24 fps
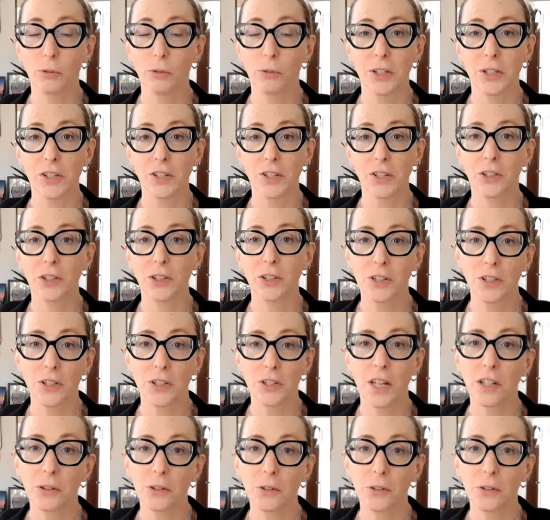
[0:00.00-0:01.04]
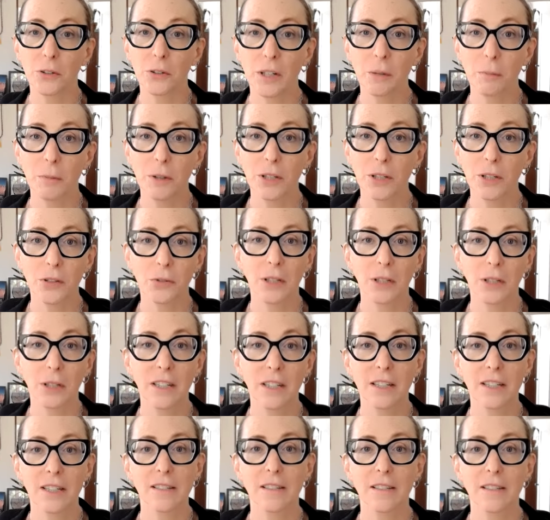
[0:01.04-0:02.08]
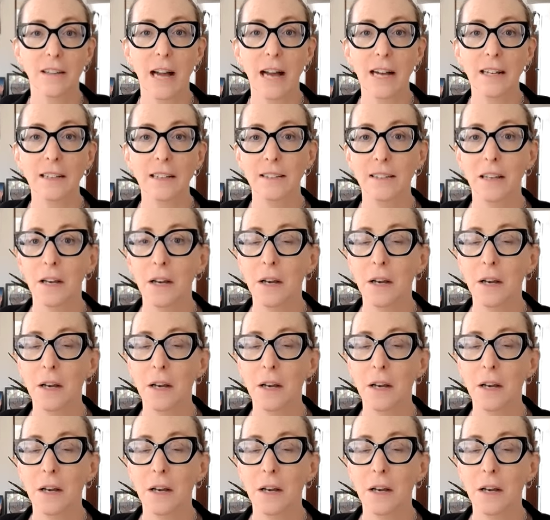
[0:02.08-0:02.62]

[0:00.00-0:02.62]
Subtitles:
research that you're going to be doing in this class,